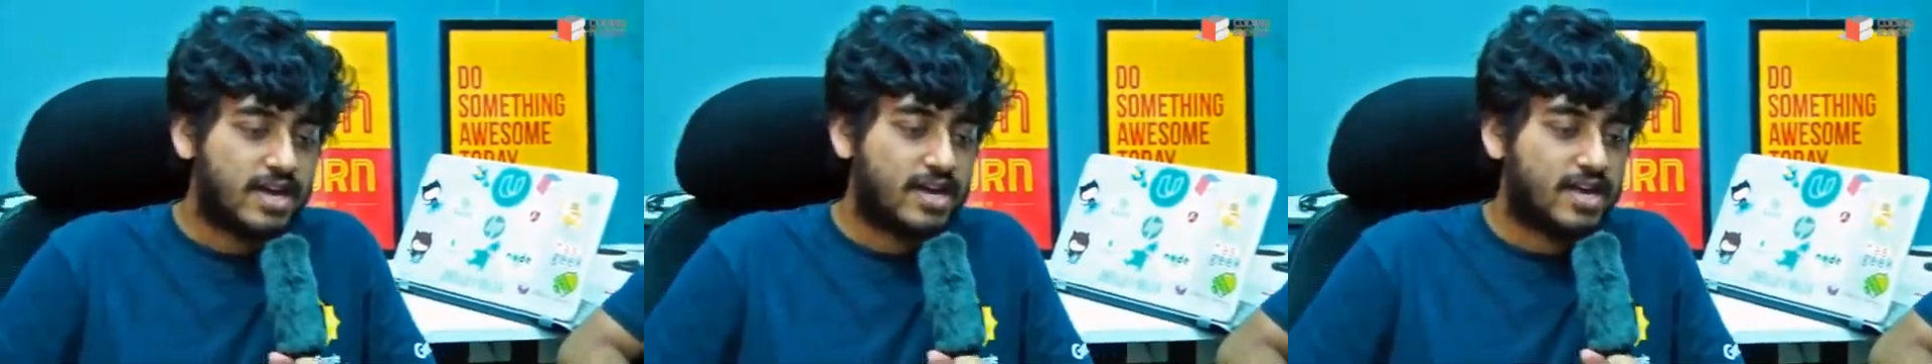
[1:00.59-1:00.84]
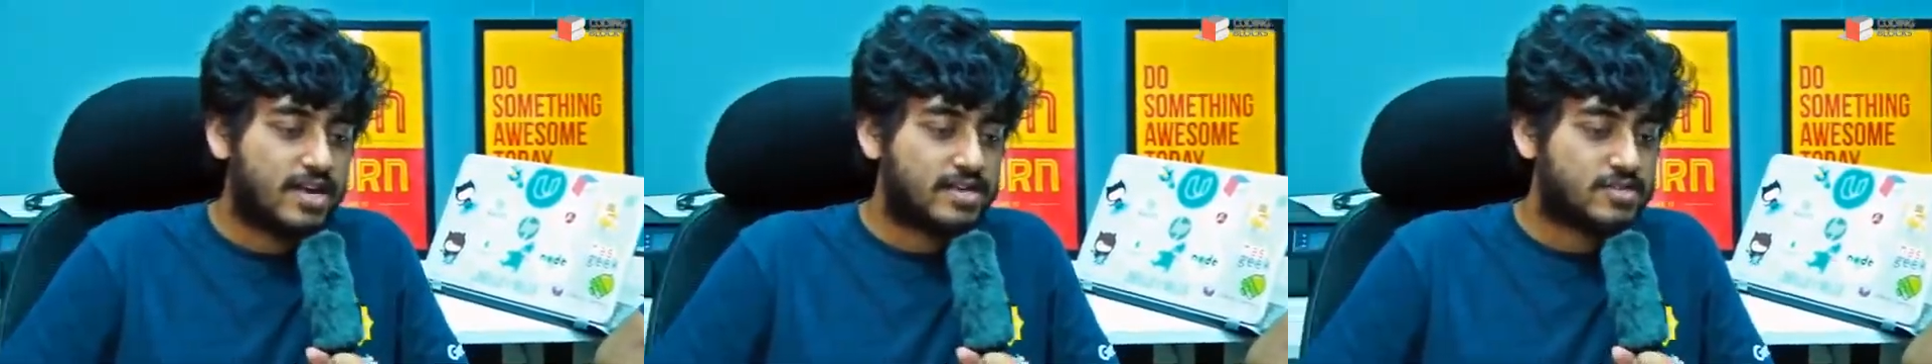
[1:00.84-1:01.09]

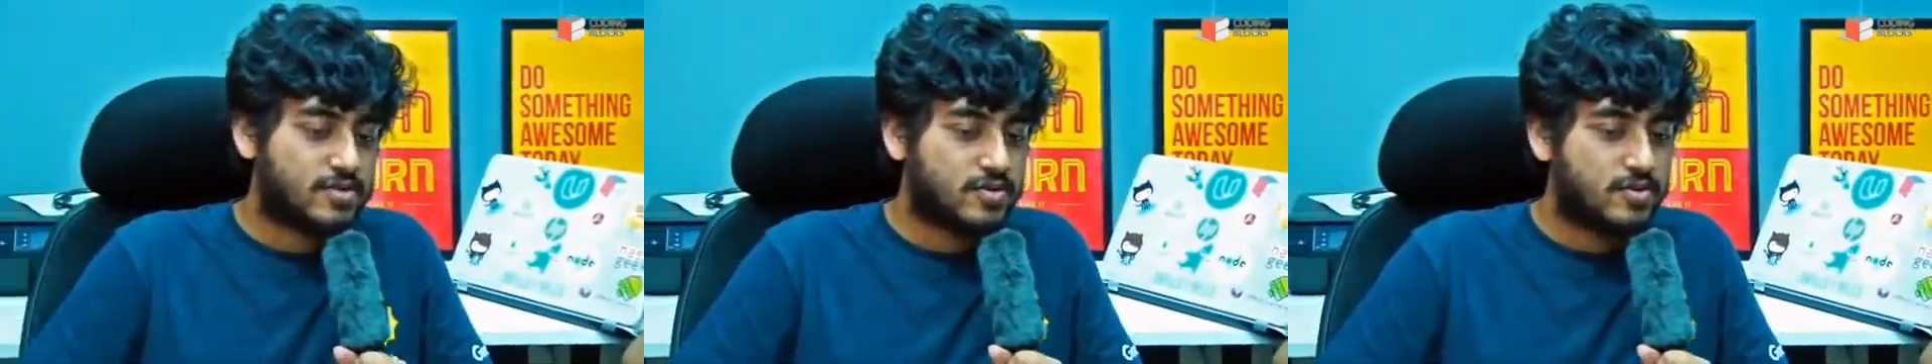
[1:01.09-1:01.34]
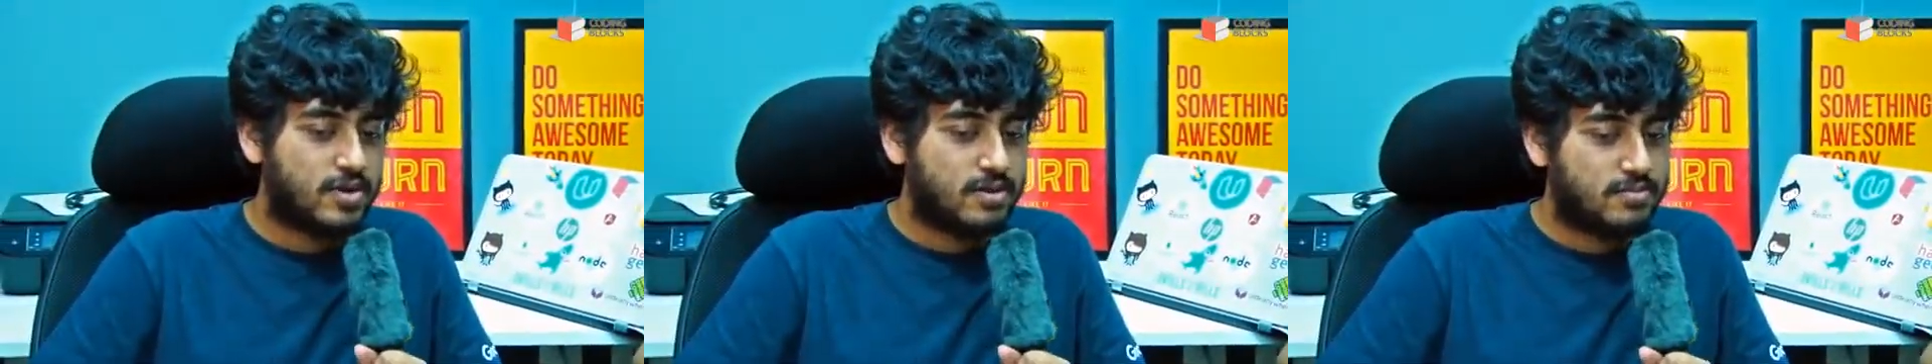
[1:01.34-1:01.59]

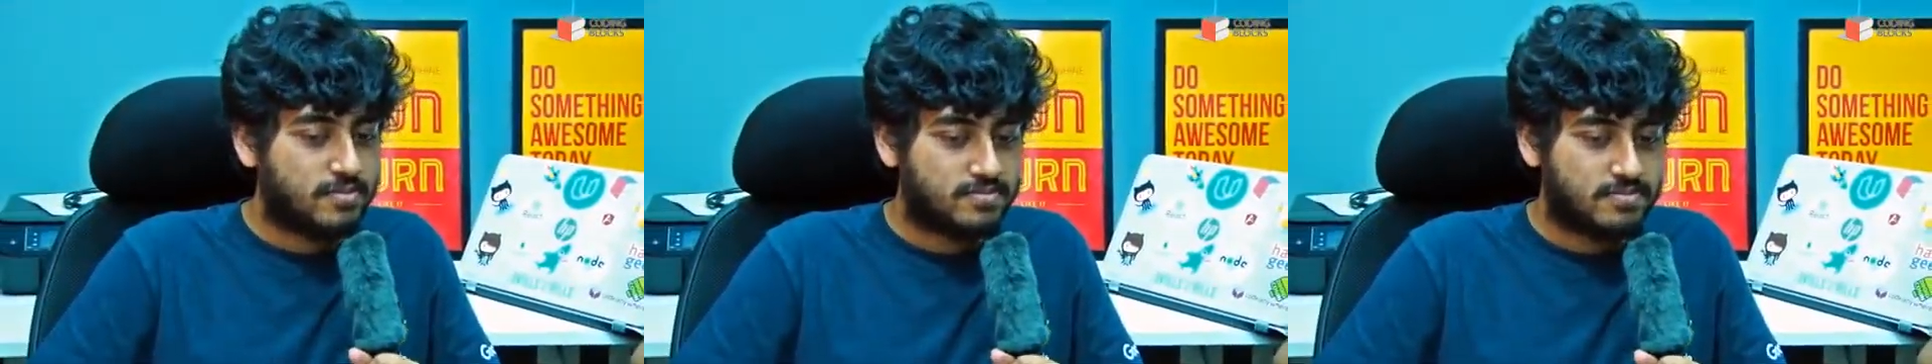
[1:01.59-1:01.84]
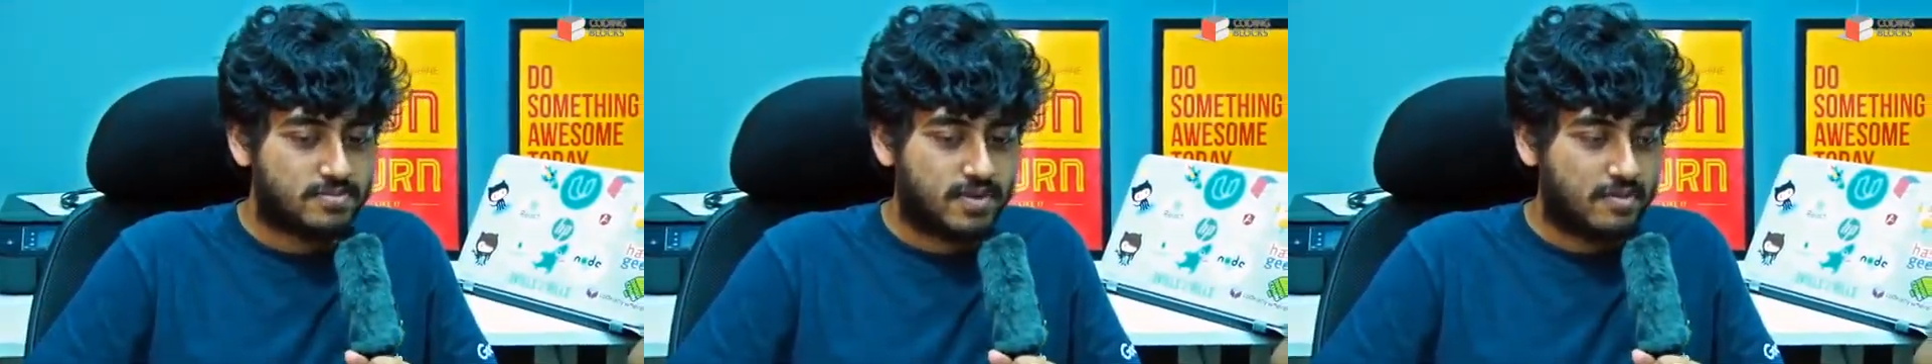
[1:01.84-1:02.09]

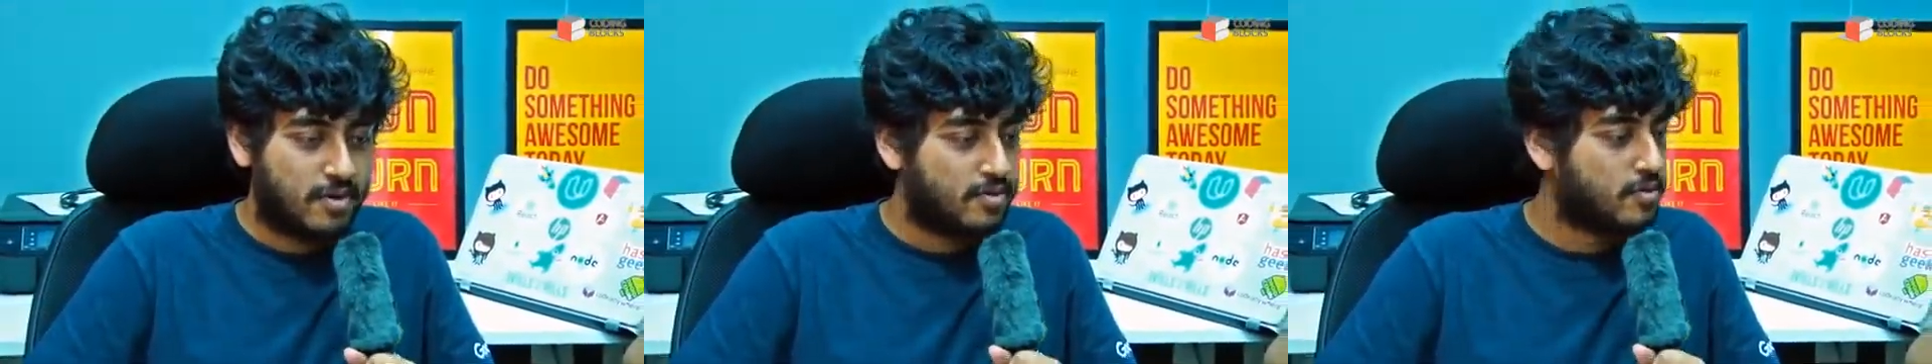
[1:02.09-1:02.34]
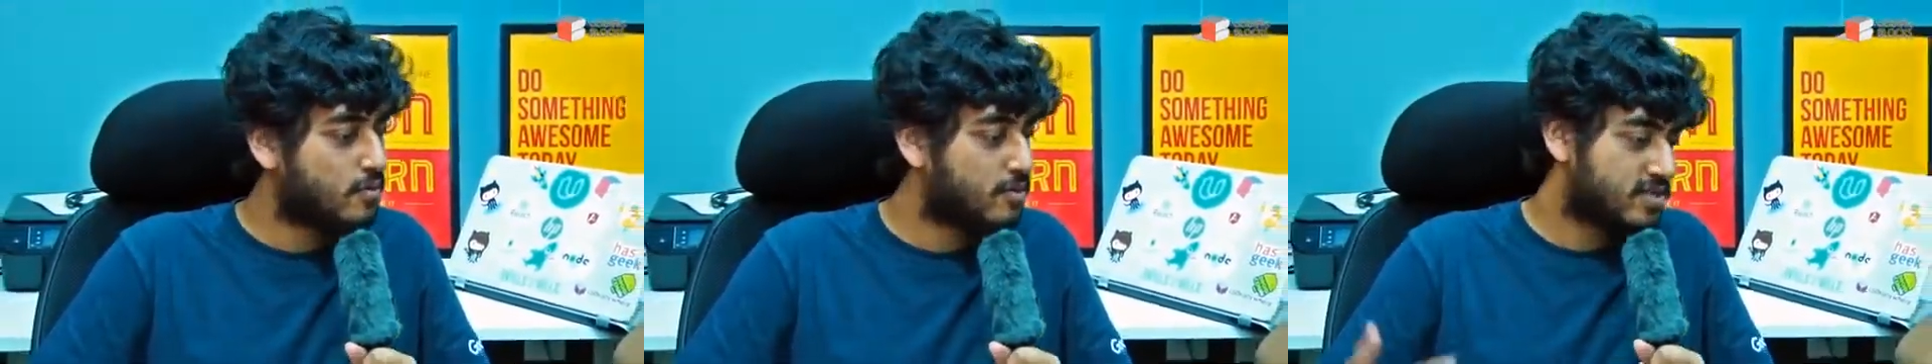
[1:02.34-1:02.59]

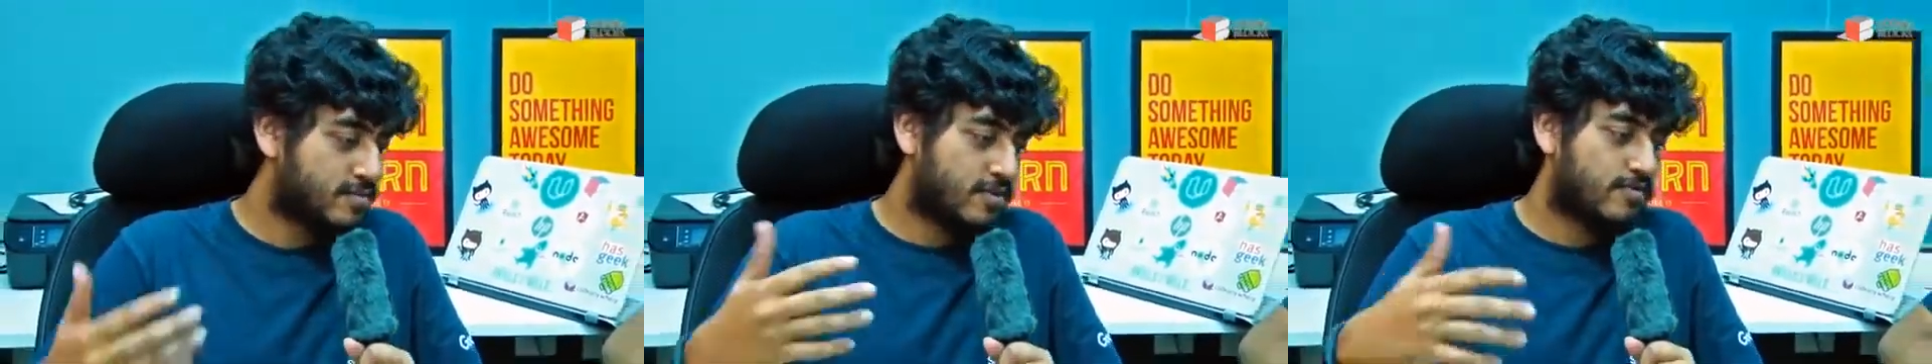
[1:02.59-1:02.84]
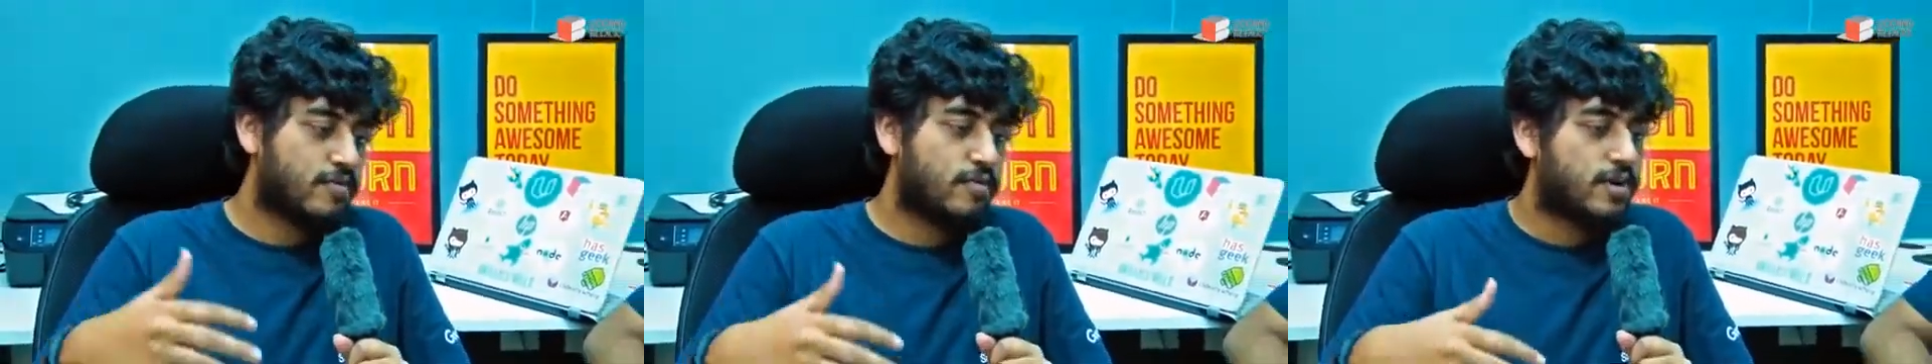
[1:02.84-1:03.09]
About Google Summer
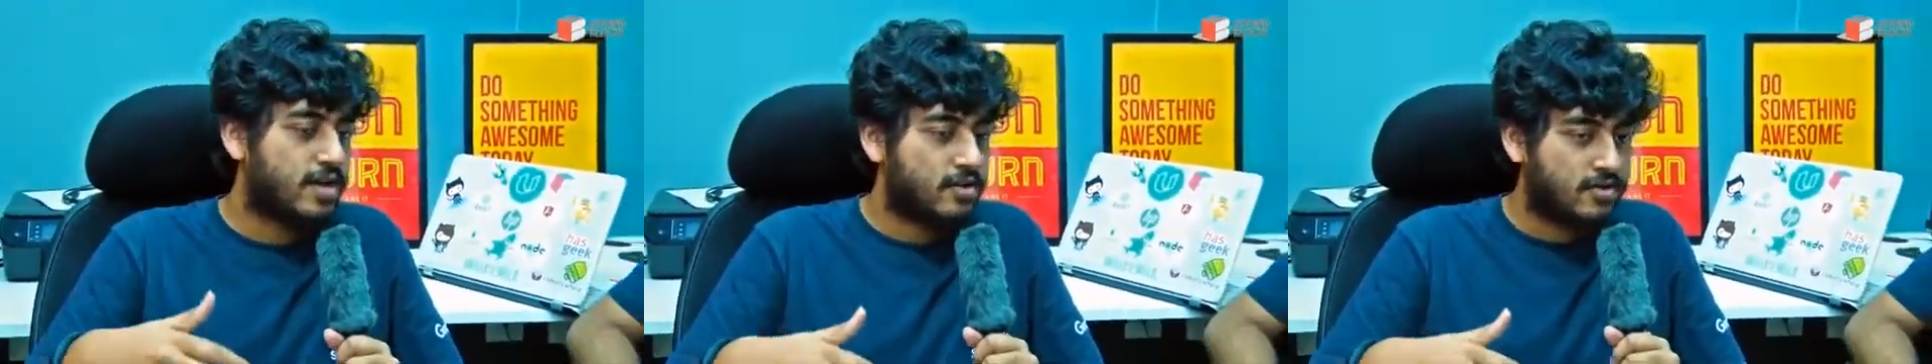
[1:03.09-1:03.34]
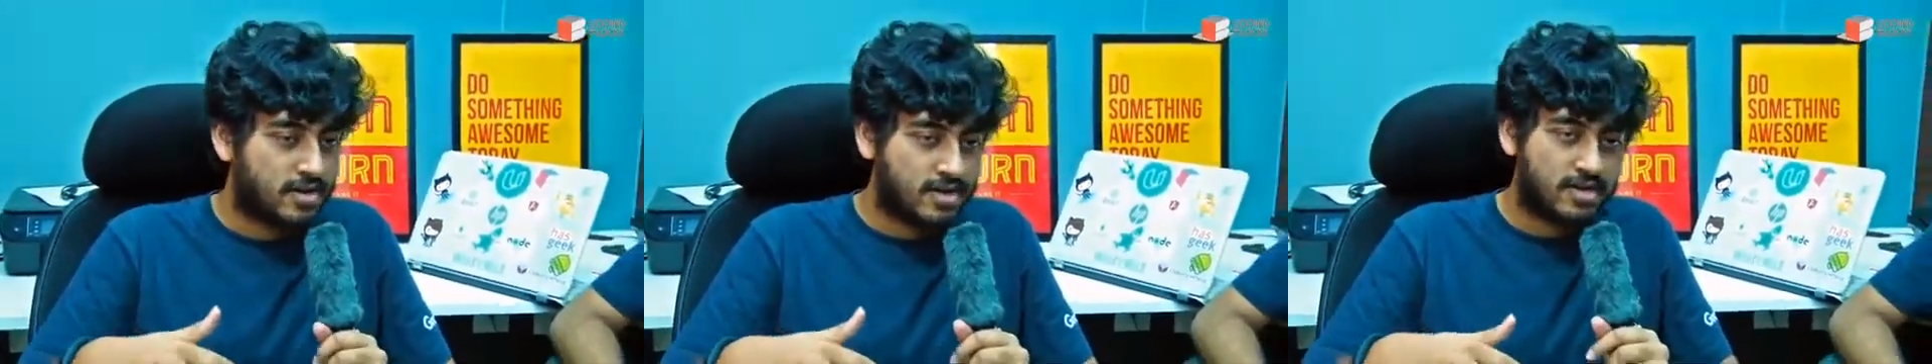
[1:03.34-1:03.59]
of Code and
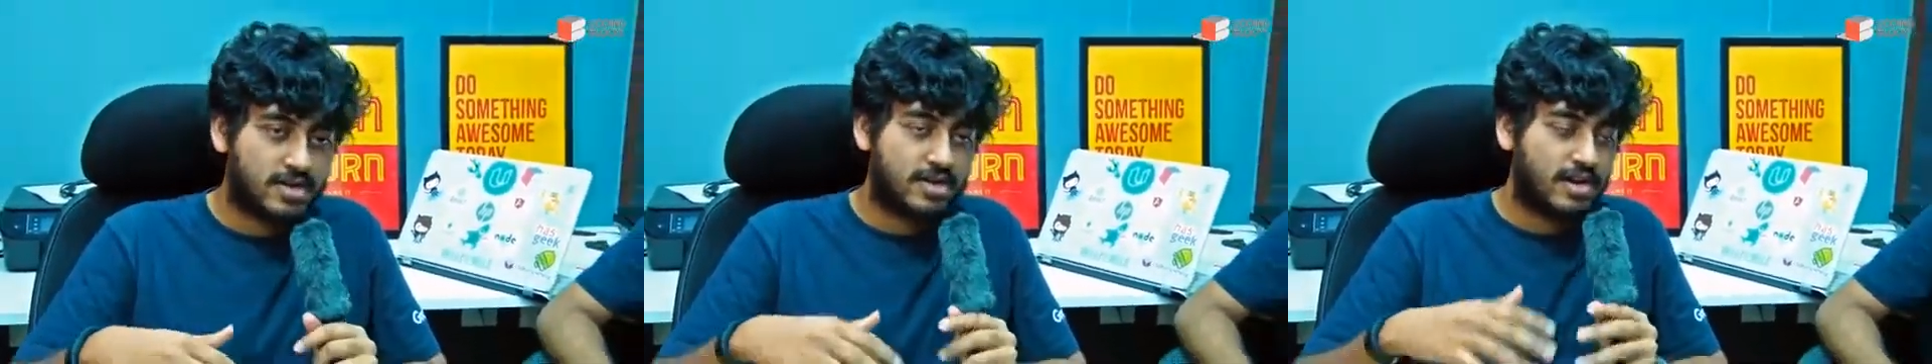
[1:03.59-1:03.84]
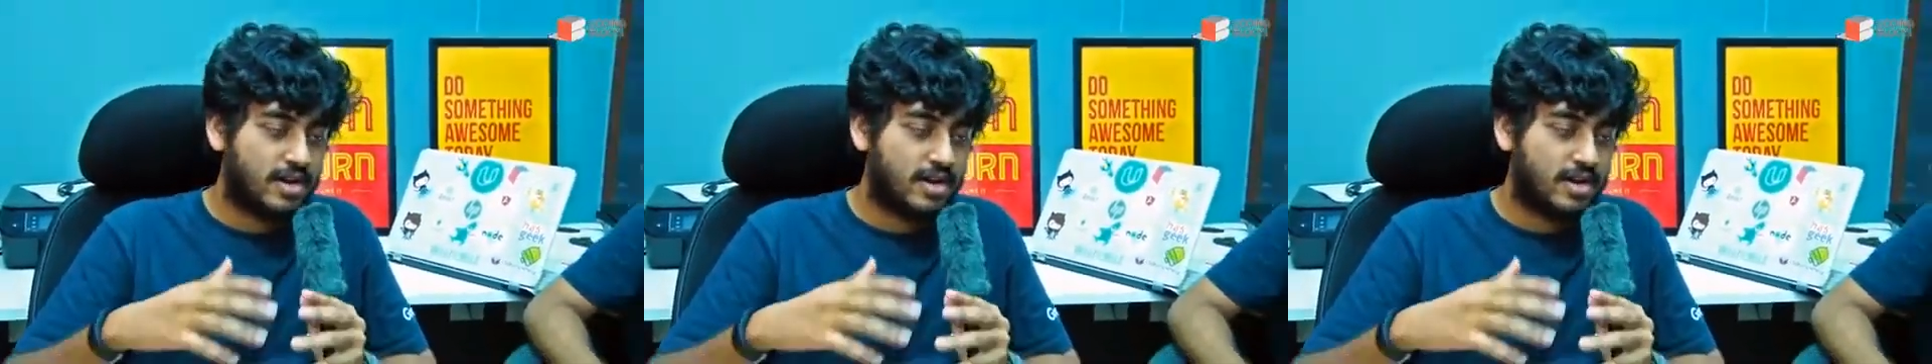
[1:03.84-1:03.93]
on a